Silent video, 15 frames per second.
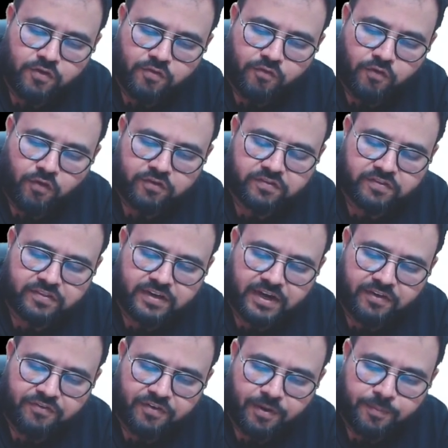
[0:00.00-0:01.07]
was
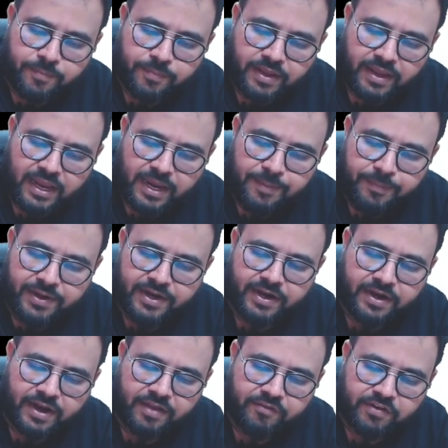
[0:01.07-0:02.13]
threat from immediate
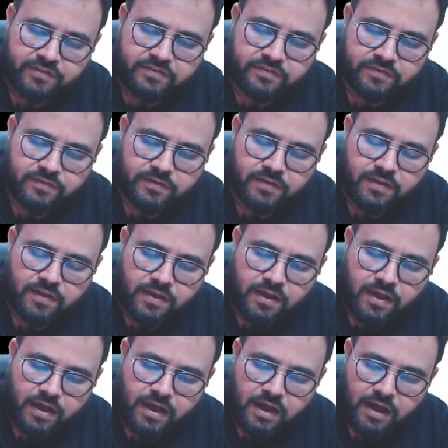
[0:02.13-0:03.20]
rivals.
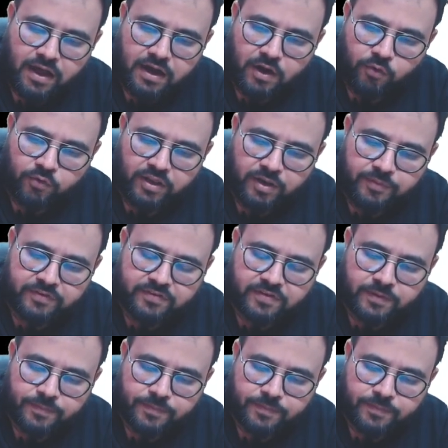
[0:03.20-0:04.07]
And now tell me, sir.